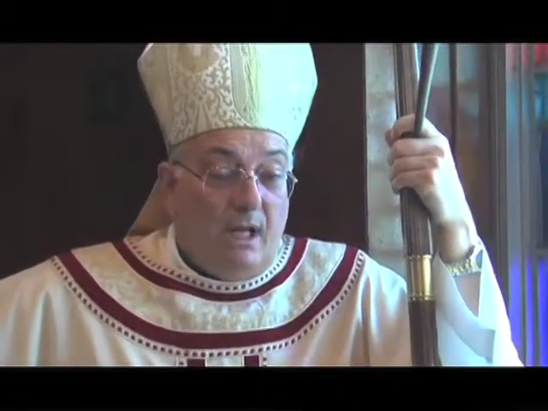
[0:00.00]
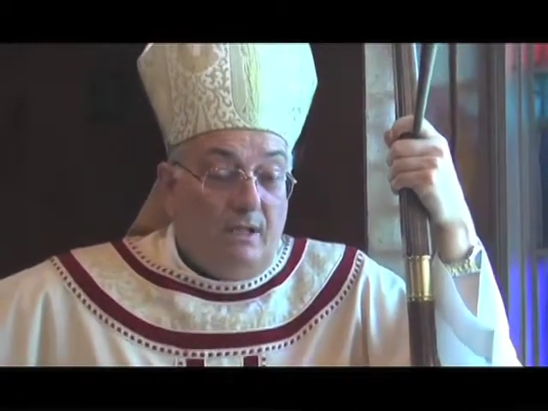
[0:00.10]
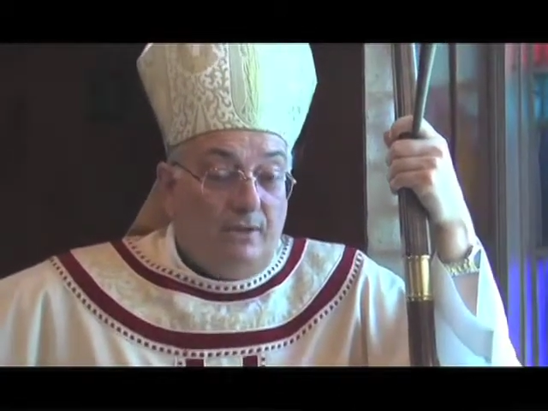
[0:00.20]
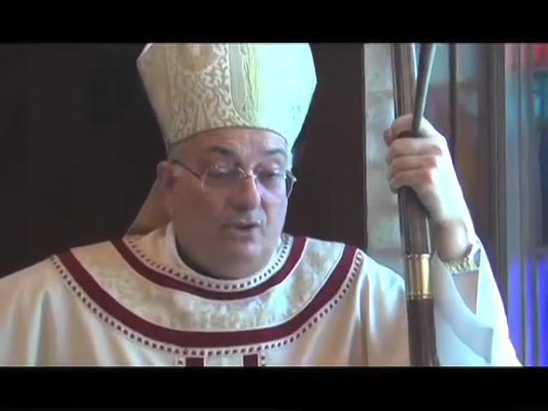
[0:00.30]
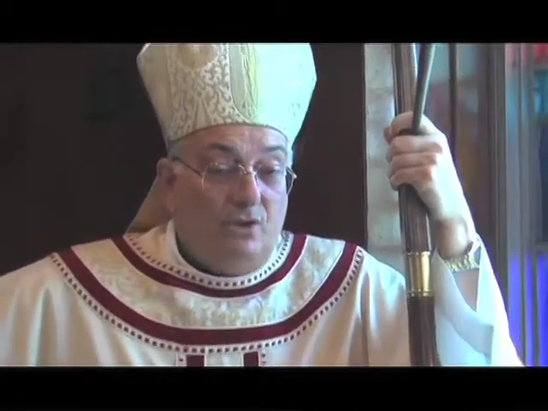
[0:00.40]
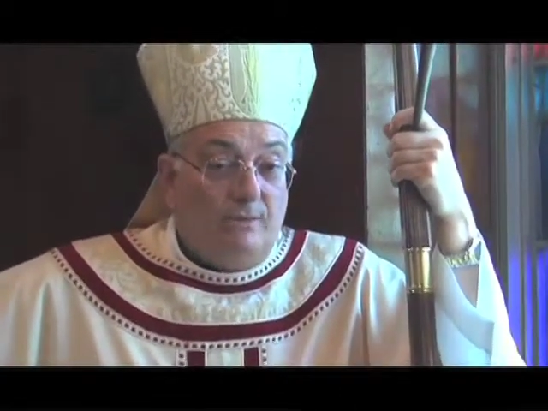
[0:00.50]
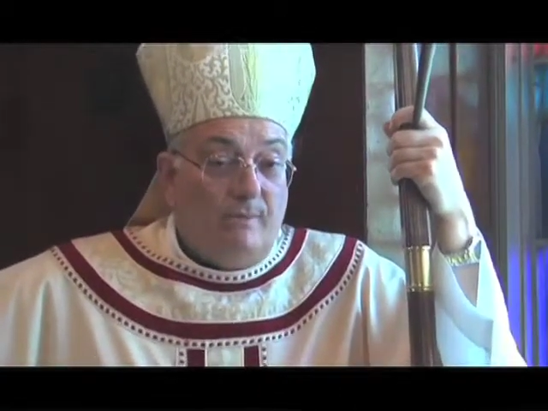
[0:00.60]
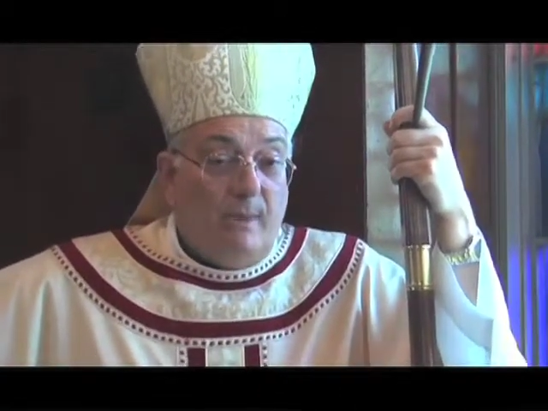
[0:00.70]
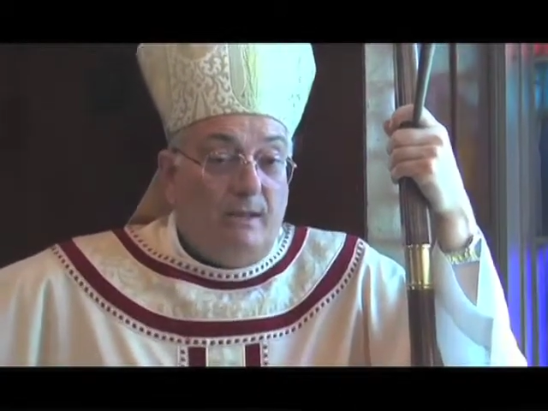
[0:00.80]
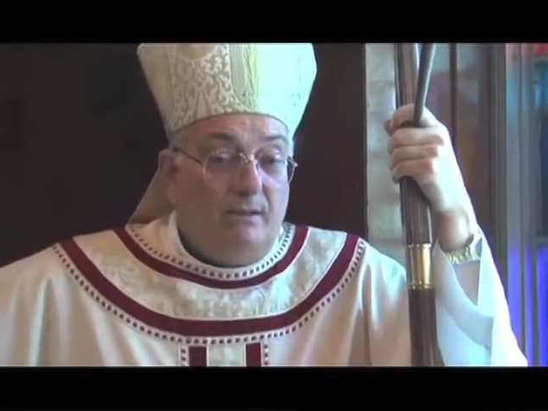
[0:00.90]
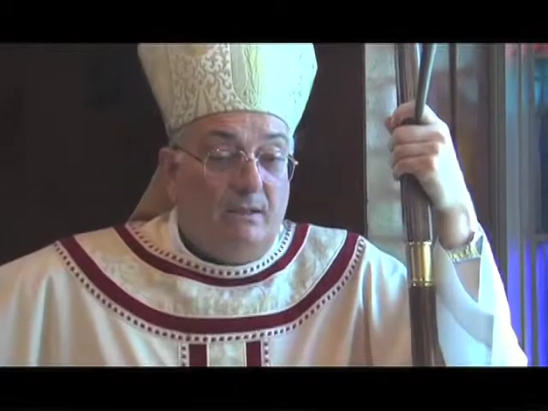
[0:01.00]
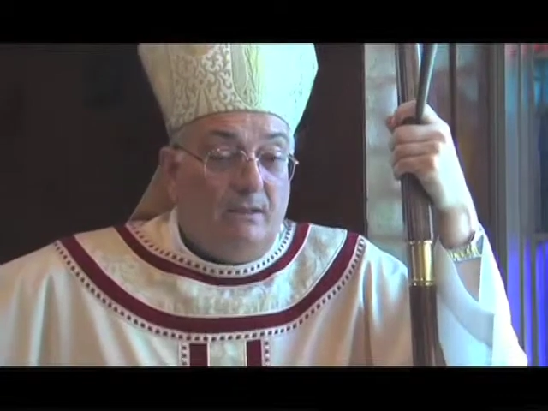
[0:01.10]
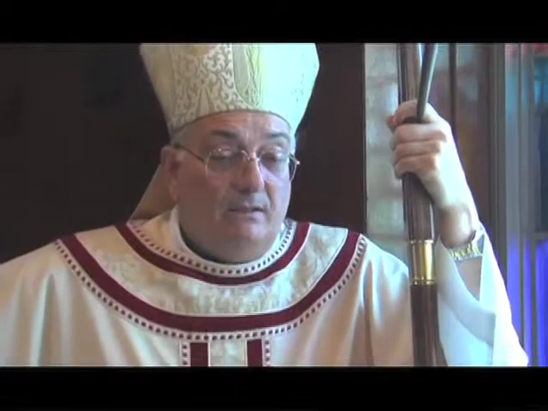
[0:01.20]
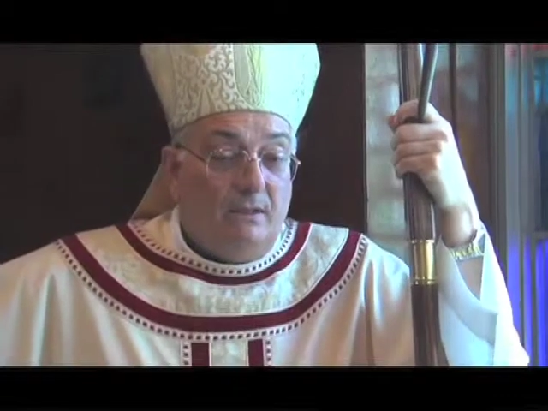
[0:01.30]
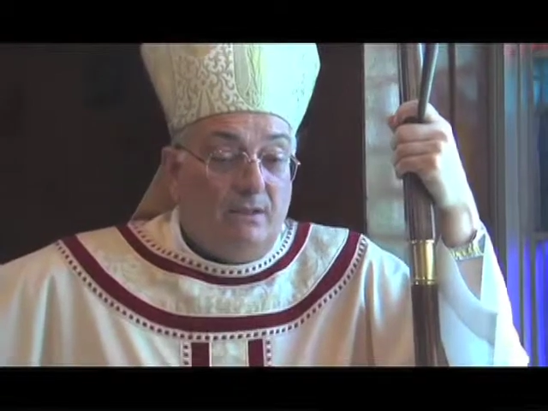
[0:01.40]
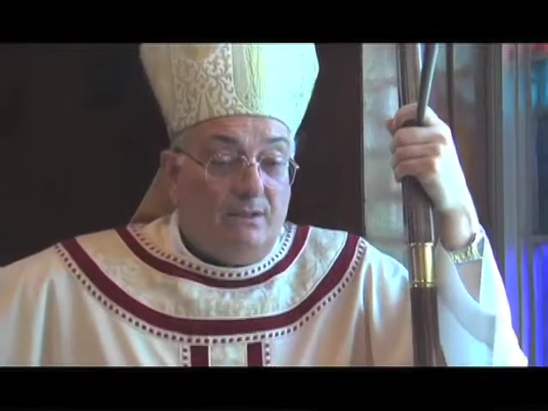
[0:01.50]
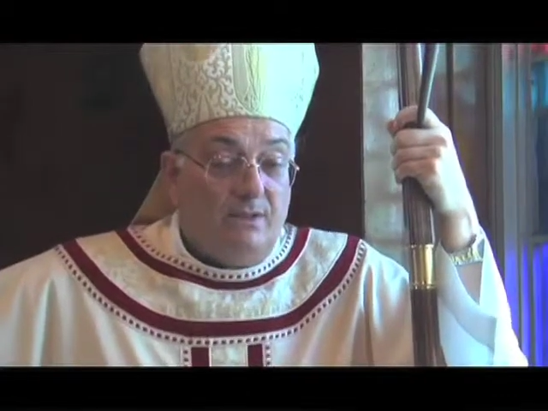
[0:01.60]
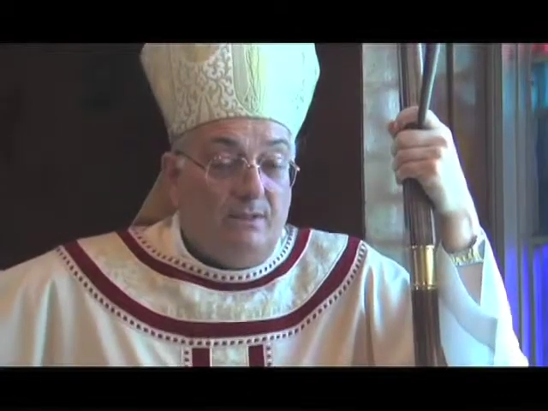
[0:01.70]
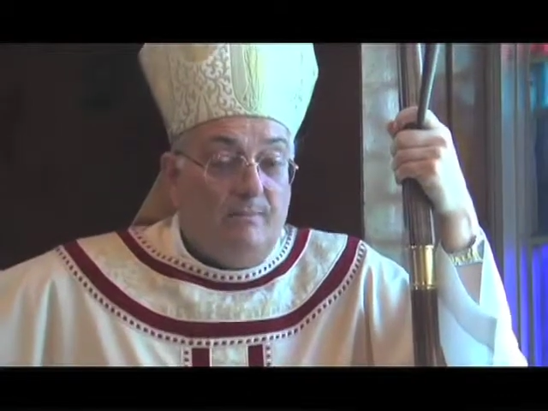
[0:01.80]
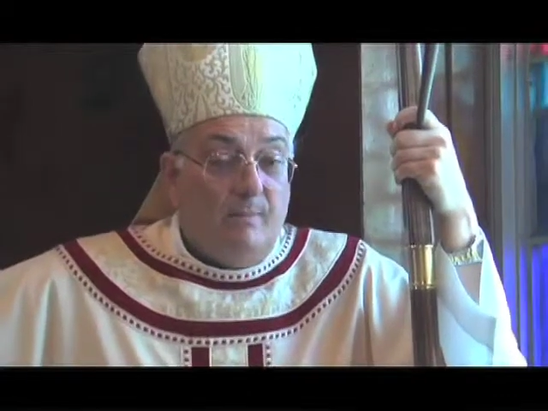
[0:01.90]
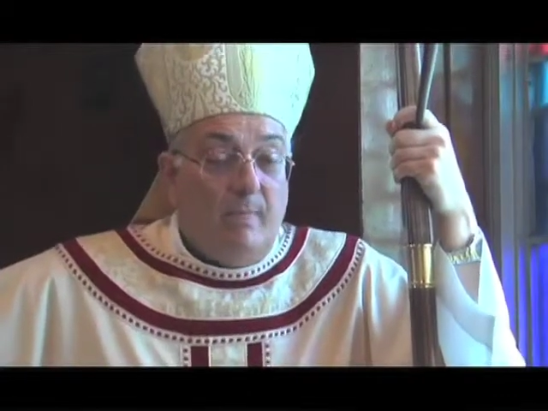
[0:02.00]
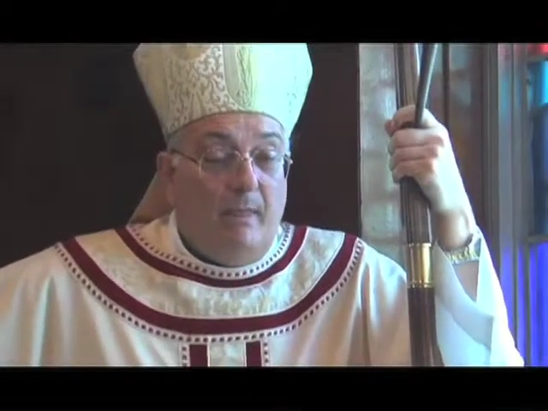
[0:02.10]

College at uh, Douglaston.